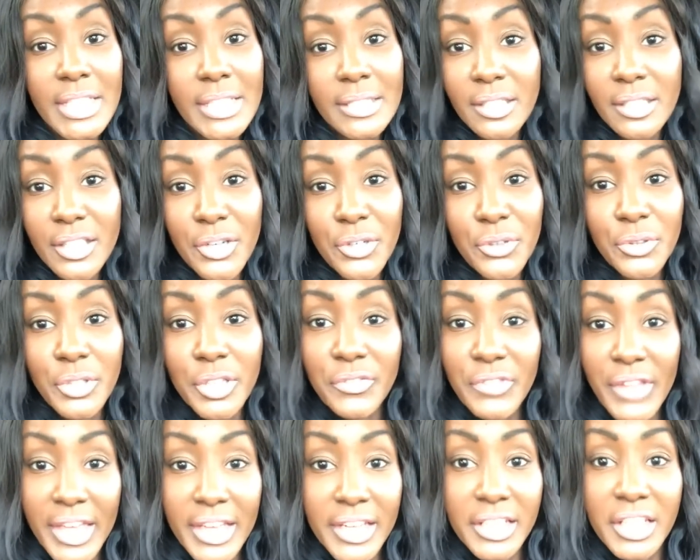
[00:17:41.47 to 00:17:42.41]
You know, if
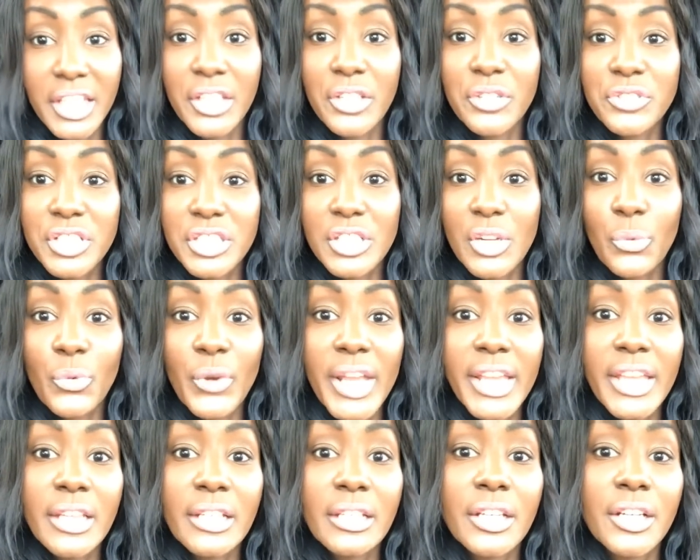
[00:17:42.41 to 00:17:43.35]
they had killed just a
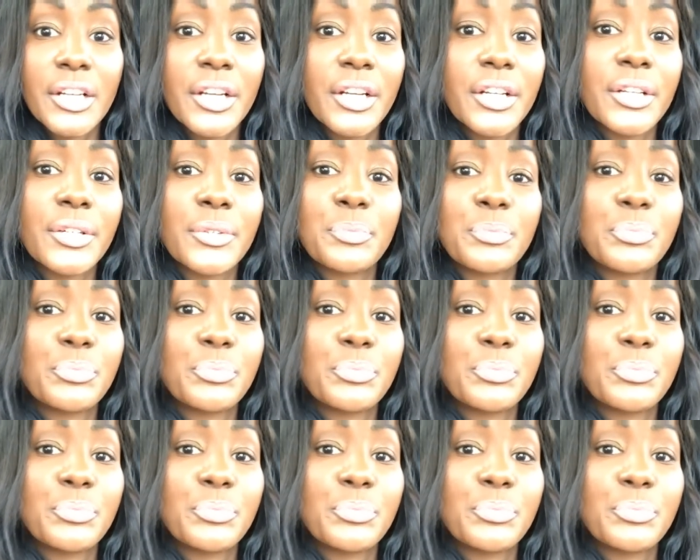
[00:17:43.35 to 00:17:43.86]
regular